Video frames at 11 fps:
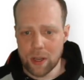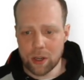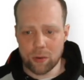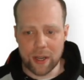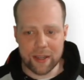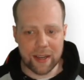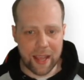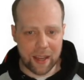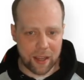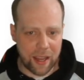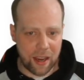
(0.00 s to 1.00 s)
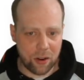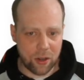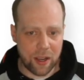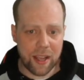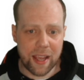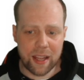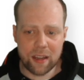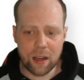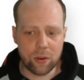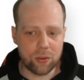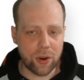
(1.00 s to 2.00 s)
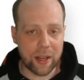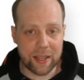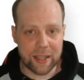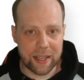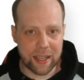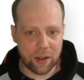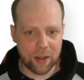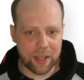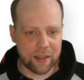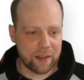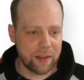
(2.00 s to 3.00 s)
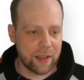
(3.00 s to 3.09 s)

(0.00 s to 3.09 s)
create an anchor area and now directly click on it.